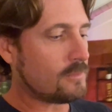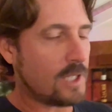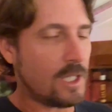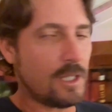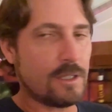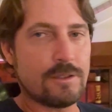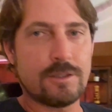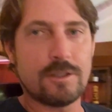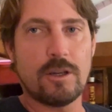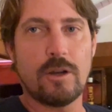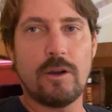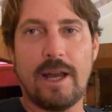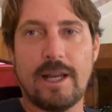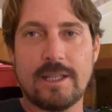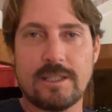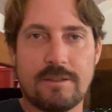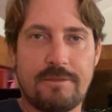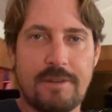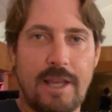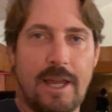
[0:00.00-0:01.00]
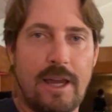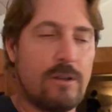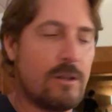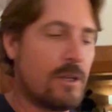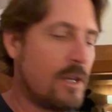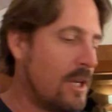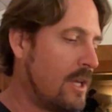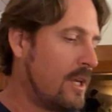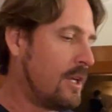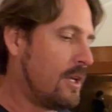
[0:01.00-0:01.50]
so as of now.
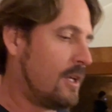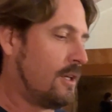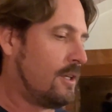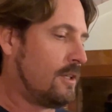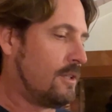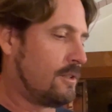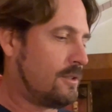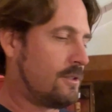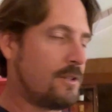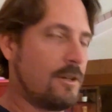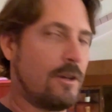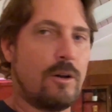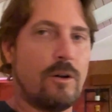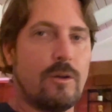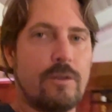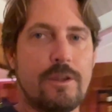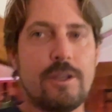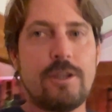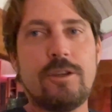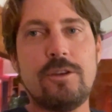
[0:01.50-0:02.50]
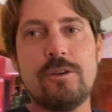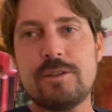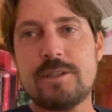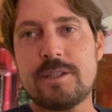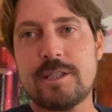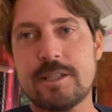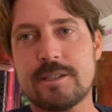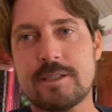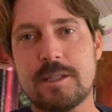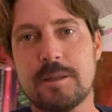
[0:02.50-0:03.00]
So the Hue
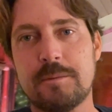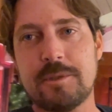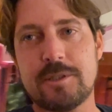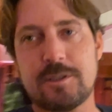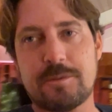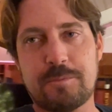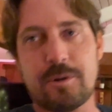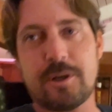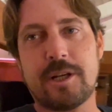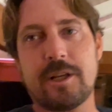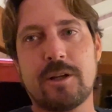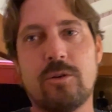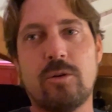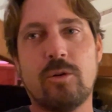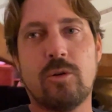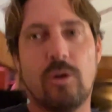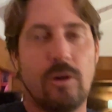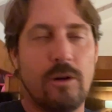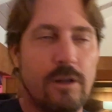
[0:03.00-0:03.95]
system is pretty cool.